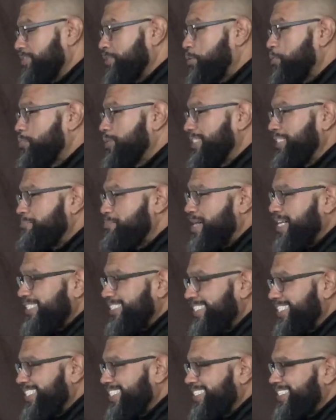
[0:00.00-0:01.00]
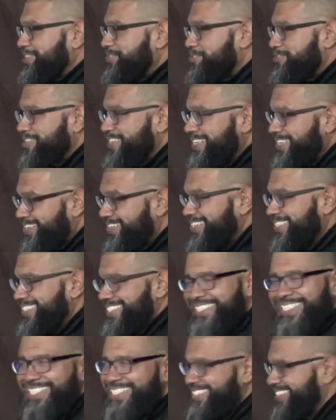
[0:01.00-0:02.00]
no wishy-washiness, no green card
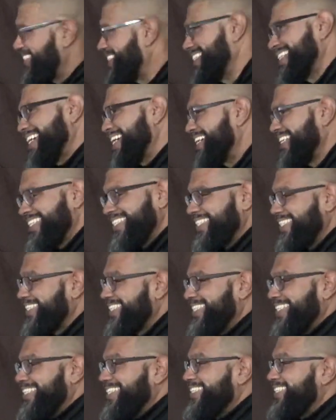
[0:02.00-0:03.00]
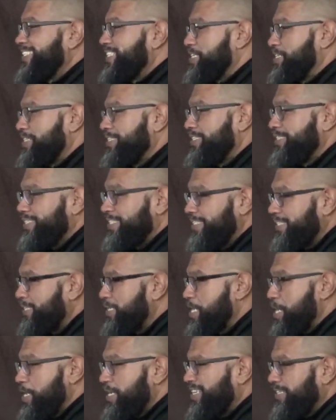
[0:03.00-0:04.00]
shit, none of that. None
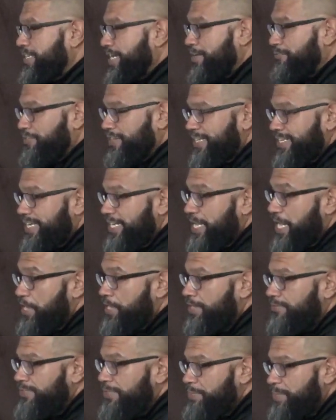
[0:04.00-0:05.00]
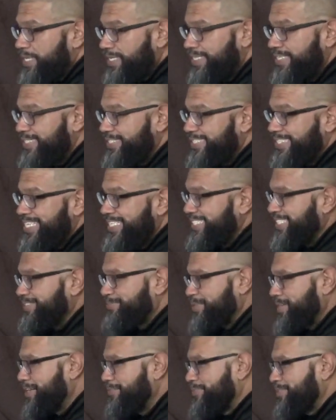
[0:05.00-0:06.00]
of that. I love Dominicans, and that's the
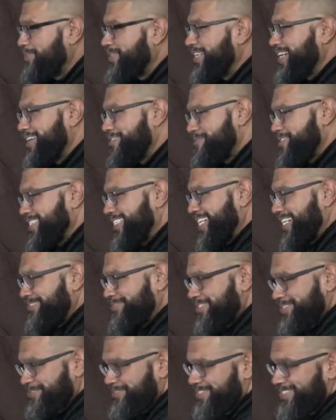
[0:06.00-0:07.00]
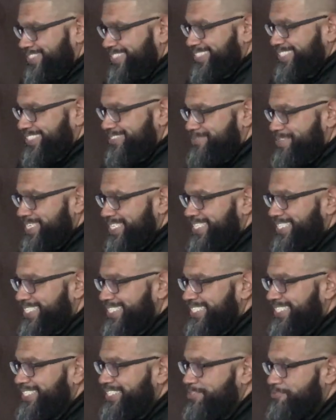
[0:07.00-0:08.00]
problem. You gotta watch out with fucking
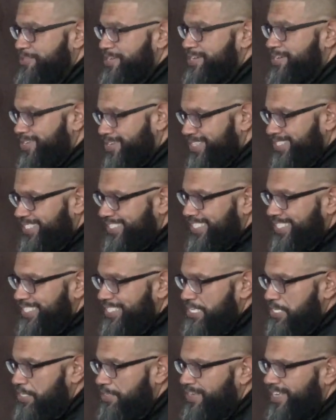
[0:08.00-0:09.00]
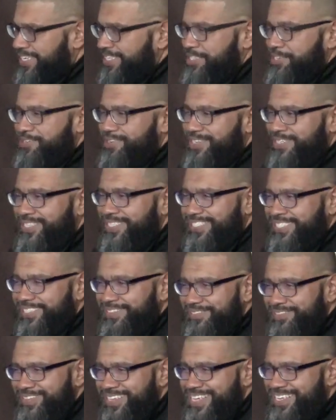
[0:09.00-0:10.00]
Dominicans, the green card shit. You're like, is
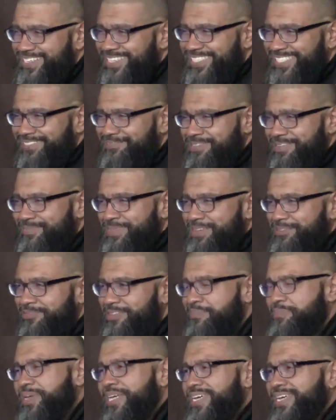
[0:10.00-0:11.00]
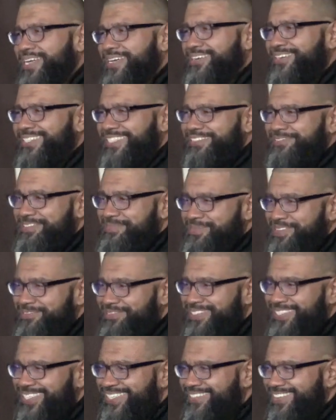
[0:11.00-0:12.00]
she with me for me, or is she with me
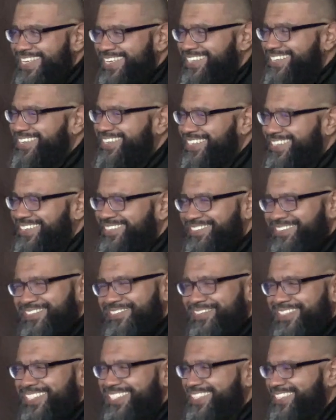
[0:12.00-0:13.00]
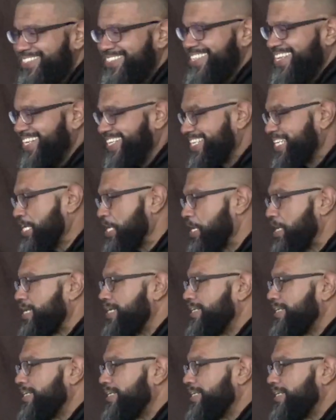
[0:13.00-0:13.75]
for the green card? What the fuck is going on here?